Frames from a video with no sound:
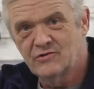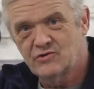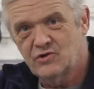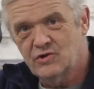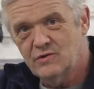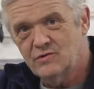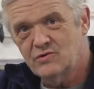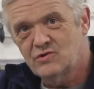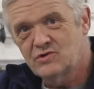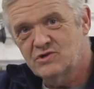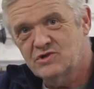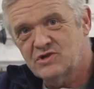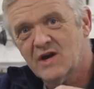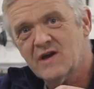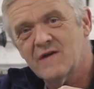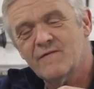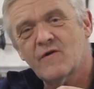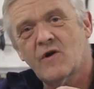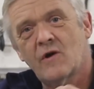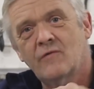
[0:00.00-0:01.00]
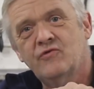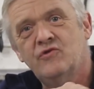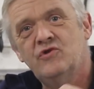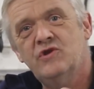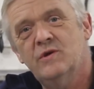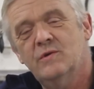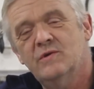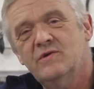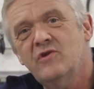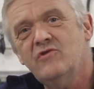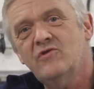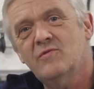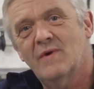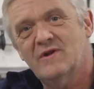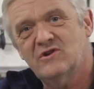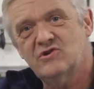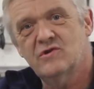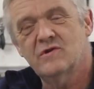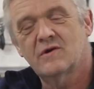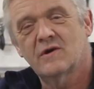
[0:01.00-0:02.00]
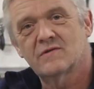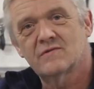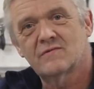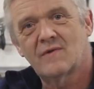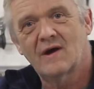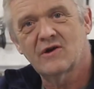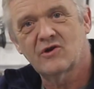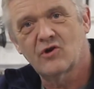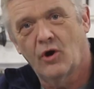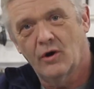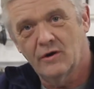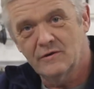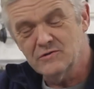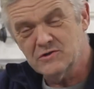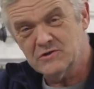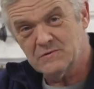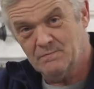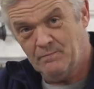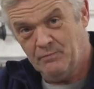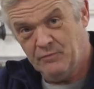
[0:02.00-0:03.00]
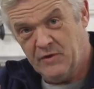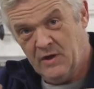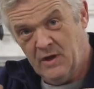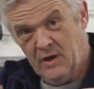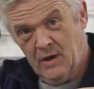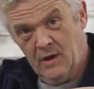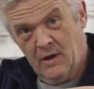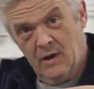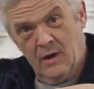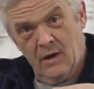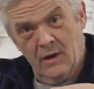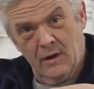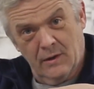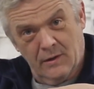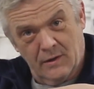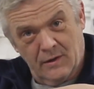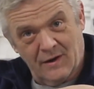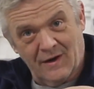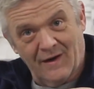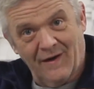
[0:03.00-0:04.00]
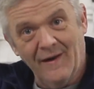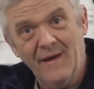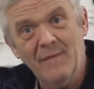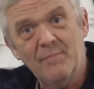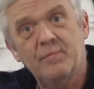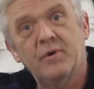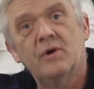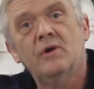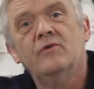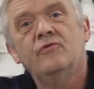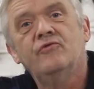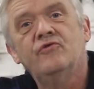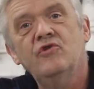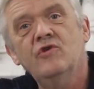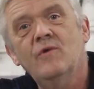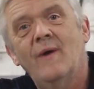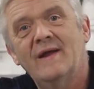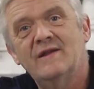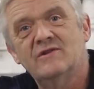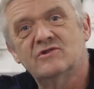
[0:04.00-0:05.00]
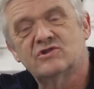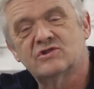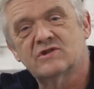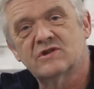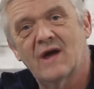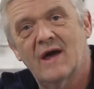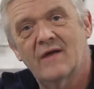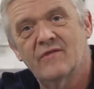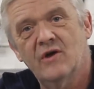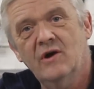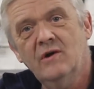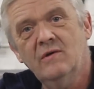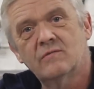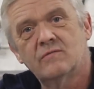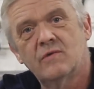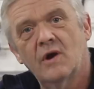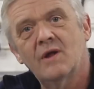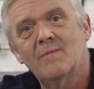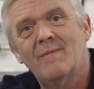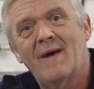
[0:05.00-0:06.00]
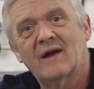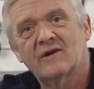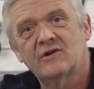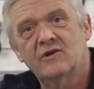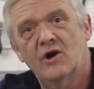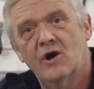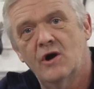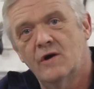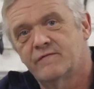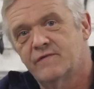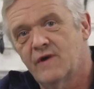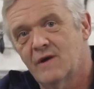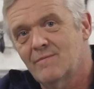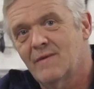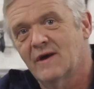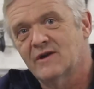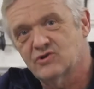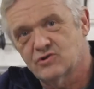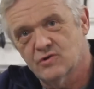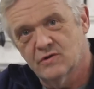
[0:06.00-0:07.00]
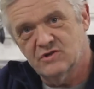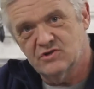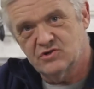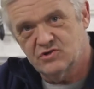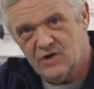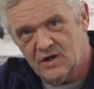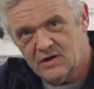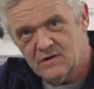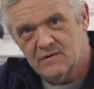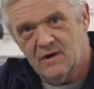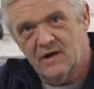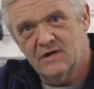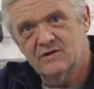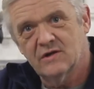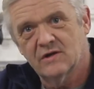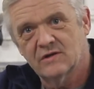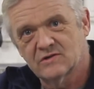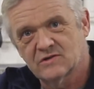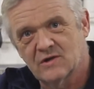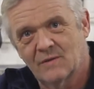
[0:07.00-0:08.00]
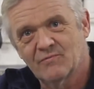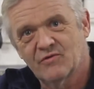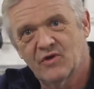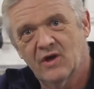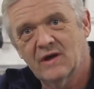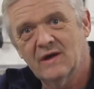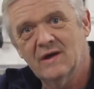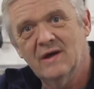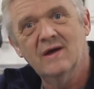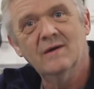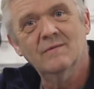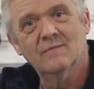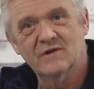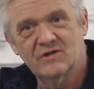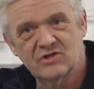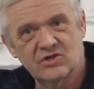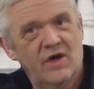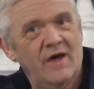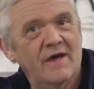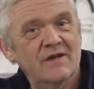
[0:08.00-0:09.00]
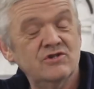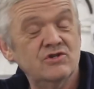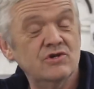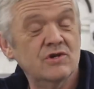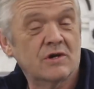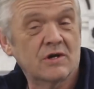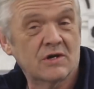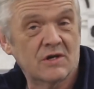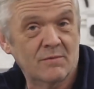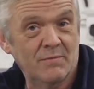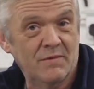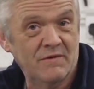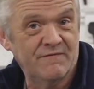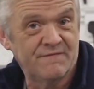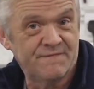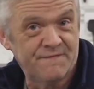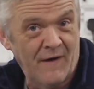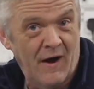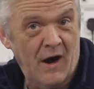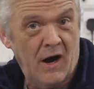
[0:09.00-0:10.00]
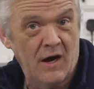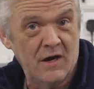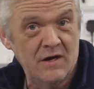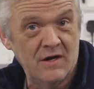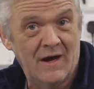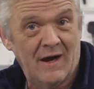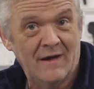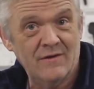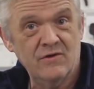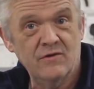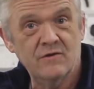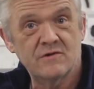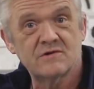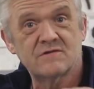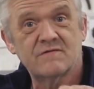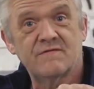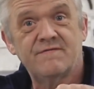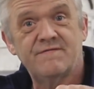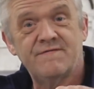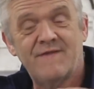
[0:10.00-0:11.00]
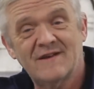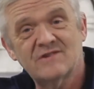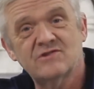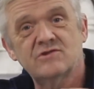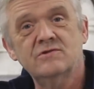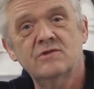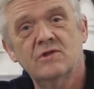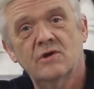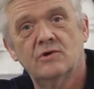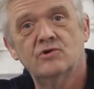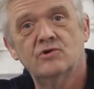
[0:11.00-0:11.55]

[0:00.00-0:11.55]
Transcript: So you check it for continuity to make sure you've got the right coils, clip 2 ends together, run a magnet over it, make sure it's generating something, in which case you're going to be fine, and you just fasten